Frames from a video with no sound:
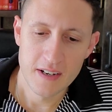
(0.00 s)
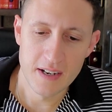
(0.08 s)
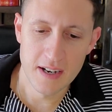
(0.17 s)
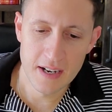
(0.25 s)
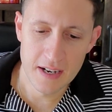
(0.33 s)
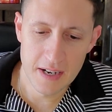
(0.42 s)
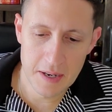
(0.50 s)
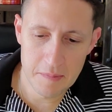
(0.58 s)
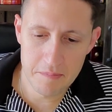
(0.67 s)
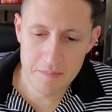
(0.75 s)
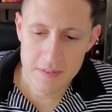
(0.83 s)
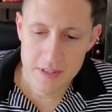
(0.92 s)

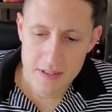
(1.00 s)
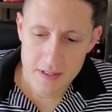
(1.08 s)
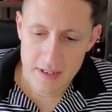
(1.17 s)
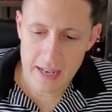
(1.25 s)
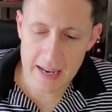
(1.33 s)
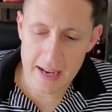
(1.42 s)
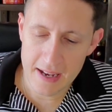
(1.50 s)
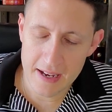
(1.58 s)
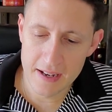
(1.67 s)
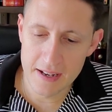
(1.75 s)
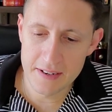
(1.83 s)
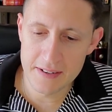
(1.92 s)
Um,
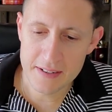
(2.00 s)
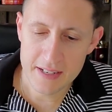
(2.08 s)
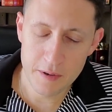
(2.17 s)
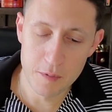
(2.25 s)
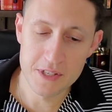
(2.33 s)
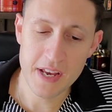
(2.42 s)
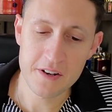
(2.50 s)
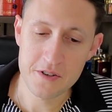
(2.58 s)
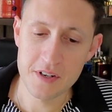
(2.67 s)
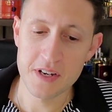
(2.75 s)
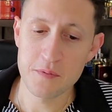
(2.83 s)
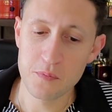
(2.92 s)
and it was
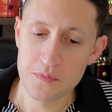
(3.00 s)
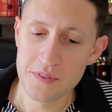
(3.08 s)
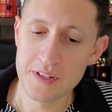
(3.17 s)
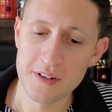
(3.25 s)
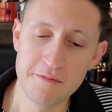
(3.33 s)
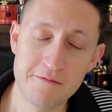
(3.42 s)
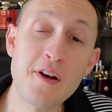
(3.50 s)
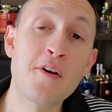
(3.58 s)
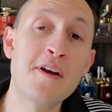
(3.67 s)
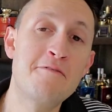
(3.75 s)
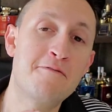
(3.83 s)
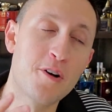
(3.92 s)
actually the
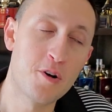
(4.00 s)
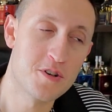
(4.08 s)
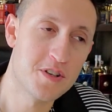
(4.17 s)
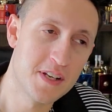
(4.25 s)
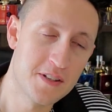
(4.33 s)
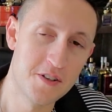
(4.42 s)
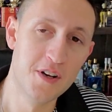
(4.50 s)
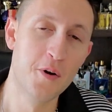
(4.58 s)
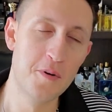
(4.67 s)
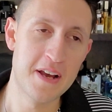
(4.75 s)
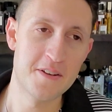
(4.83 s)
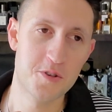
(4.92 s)
very first. It's
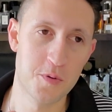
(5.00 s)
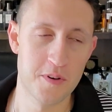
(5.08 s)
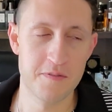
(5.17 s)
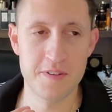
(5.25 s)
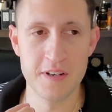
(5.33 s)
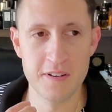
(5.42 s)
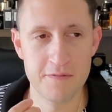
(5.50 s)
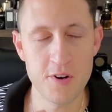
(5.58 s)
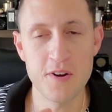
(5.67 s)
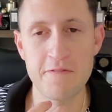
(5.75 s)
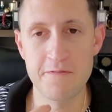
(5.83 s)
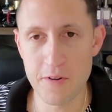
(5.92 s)
known as sort of the
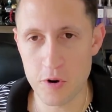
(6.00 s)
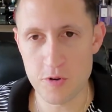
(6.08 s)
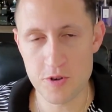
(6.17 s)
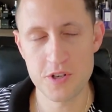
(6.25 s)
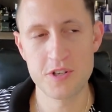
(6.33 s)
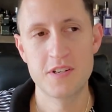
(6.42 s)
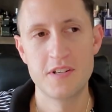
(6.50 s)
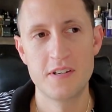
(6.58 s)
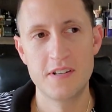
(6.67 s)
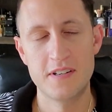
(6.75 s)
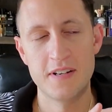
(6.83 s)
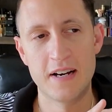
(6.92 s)
very first
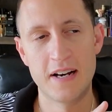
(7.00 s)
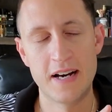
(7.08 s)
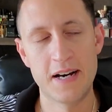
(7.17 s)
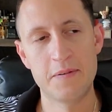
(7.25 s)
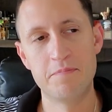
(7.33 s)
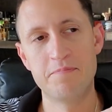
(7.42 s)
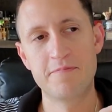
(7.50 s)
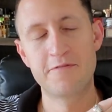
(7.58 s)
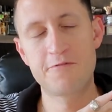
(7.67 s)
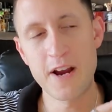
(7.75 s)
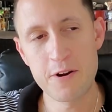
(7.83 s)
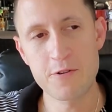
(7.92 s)
um,
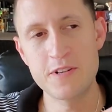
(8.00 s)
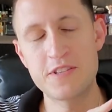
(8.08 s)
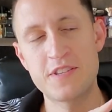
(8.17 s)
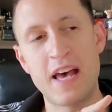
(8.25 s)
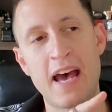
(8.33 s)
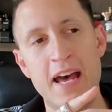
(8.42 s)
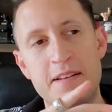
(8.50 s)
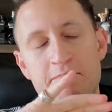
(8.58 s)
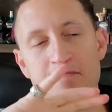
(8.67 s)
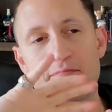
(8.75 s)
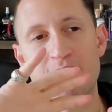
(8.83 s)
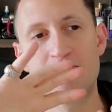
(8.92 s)
fragrance
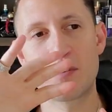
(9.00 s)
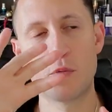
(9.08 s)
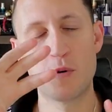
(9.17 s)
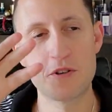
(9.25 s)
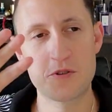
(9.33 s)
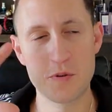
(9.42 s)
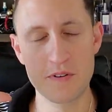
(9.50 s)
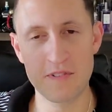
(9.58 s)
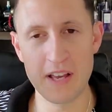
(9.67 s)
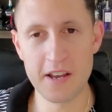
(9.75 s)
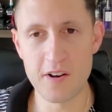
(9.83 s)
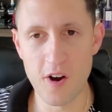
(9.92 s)
that was sort of
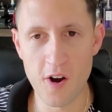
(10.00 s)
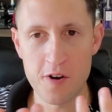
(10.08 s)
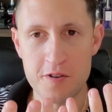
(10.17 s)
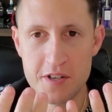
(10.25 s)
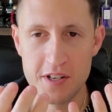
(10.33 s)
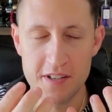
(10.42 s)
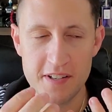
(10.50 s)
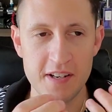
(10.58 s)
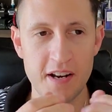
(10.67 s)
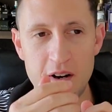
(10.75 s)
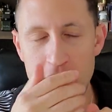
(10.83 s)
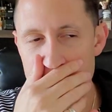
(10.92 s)
like an art.
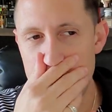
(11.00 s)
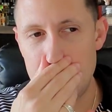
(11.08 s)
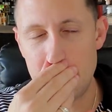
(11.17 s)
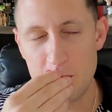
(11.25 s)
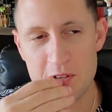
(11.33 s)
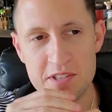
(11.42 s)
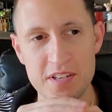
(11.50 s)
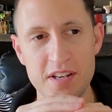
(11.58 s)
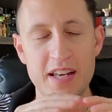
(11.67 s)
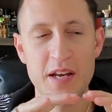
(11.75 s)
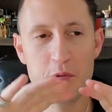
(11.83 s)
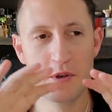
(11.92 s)
You know, it, it, was
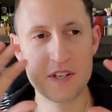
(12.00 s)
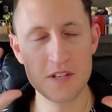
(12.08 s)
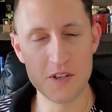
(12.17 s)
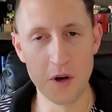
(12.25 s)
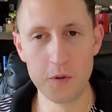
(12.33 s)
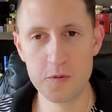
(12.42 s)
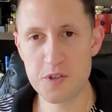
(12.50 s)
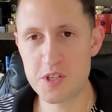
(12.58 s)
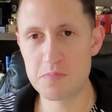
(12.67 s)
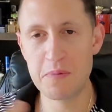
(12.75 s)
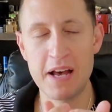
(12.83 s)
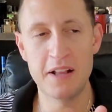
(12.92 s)
it was its own
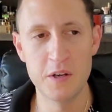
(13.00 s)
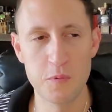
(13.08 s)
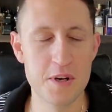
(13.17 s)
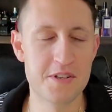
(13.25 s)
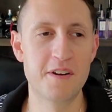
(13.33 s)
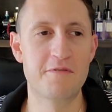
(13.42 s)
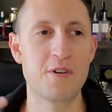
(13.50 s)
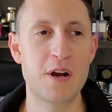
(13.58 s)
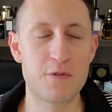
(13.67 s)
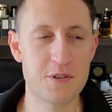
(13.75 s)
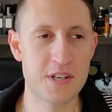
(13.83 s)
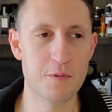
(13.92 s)
smell. It wasn't a
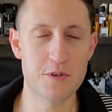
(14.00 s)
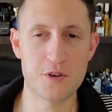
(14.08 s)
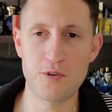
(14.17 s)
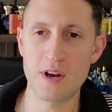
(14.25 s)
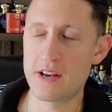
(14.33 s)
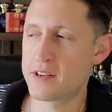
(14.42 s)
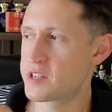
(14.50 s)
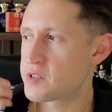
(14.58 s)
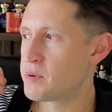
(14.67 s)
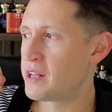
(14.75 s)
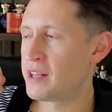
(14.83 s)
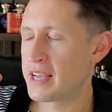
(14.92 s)
fragrance that was created to
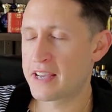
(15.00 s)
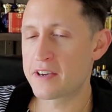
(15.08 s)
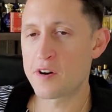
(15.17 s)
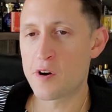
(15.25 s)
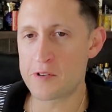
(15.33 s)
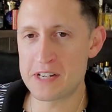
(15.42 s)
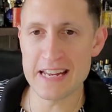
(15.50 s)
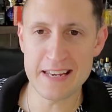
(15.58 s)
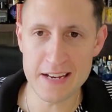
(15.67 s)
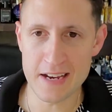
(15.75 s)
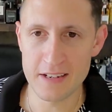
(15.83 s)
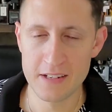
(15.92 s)
smell like a
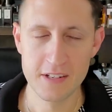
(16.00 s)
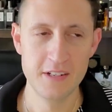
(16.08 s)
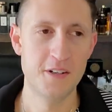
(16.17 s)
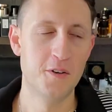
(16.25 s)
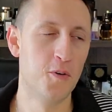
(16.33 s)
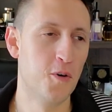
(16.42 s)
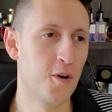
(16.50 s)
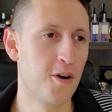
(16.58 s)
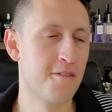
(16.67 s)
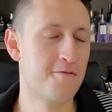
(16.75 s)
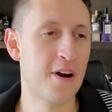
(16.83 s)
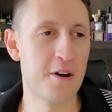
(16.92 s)
gardenia
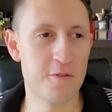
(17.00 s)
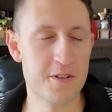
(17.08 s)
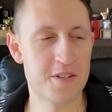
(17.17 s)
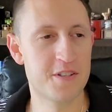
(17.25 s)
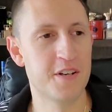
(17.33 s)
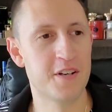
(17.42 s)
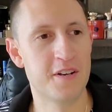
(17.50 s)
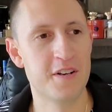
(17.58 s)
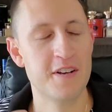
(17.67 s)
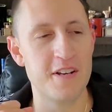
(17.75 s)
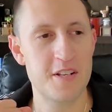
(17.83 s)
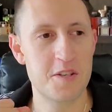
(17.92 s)
or a fragrance to
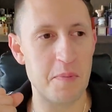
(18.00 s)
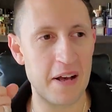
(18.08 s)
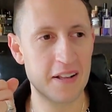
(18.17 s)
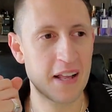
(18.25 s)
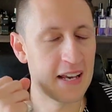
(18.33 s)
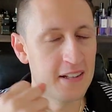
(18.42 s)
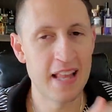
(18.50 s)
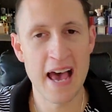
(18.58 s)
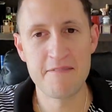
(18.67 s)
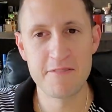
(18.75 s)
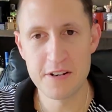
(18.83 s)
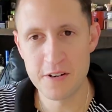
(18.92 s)
smell like
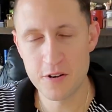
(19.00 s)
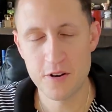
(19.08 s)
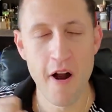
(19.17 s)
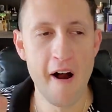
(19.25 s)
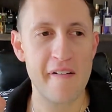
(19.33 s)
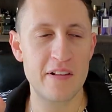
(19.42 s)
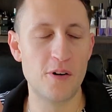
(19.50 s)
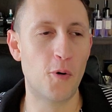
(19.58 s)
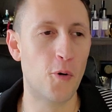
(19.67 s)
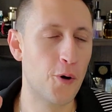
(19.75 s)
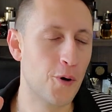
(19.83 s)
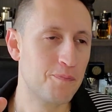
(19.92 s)
lavender
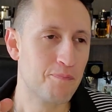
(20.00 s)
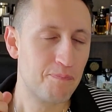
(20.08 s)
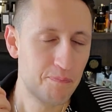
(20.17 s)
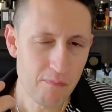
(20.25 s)
or